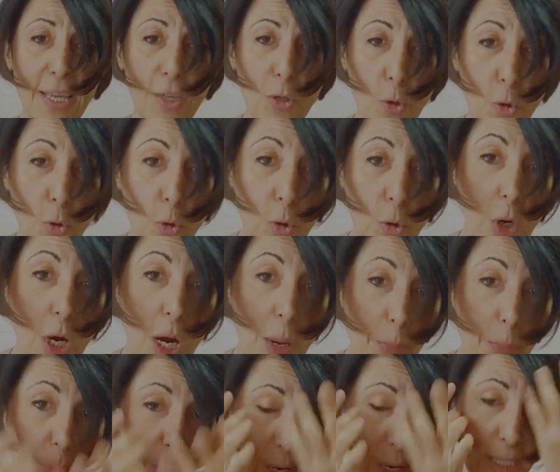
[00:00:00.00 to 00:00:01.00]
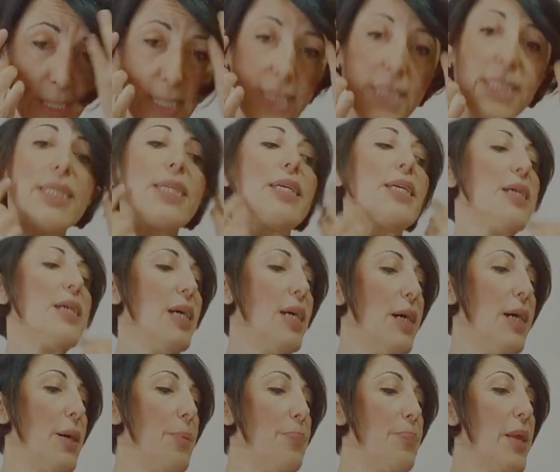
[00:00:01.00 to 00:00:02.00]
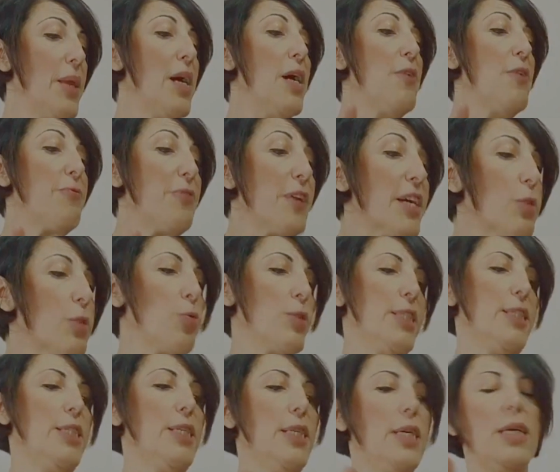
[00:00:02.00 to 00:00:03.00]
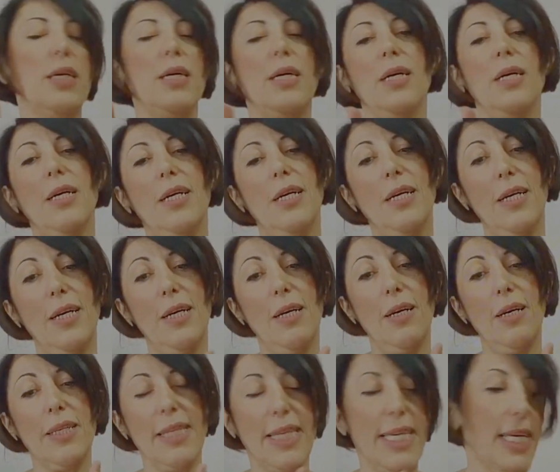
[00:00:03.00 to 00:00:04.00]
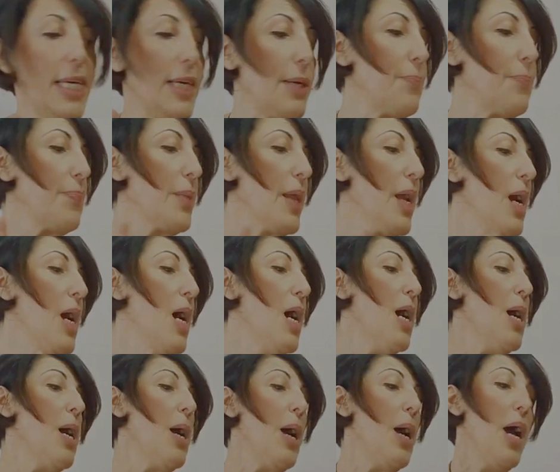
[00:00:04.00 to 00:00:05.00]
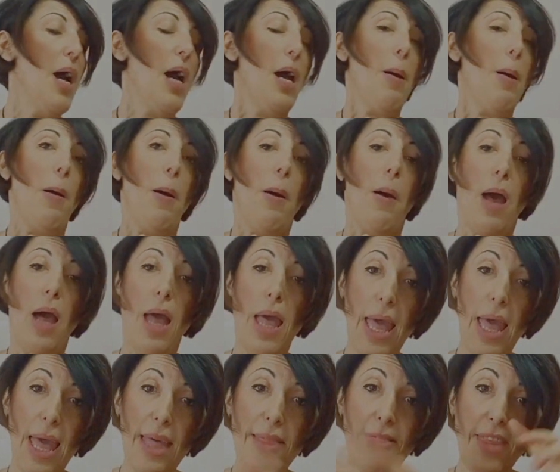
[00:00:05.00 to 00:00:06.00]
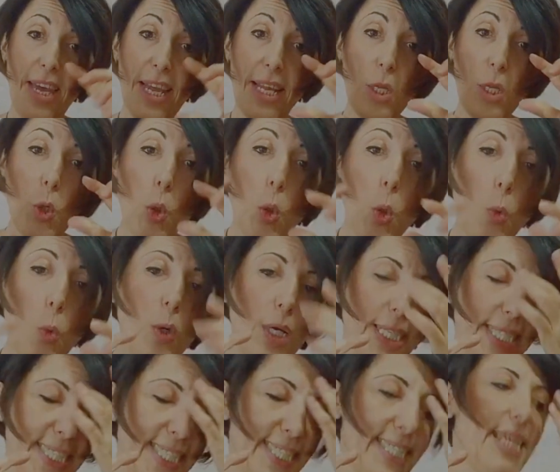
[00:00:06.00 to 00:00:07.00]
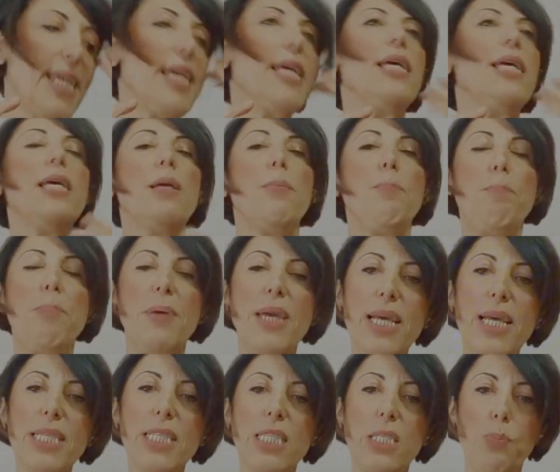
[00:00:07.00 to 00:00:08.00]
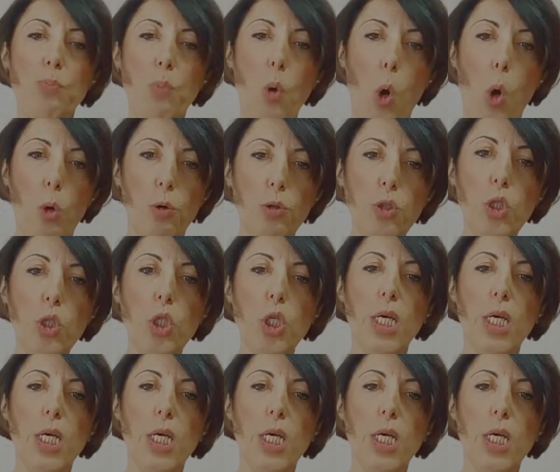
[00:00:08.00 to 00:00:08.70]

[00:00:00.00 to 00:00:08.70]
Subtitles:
you press the frequency key. And then you will see beast mode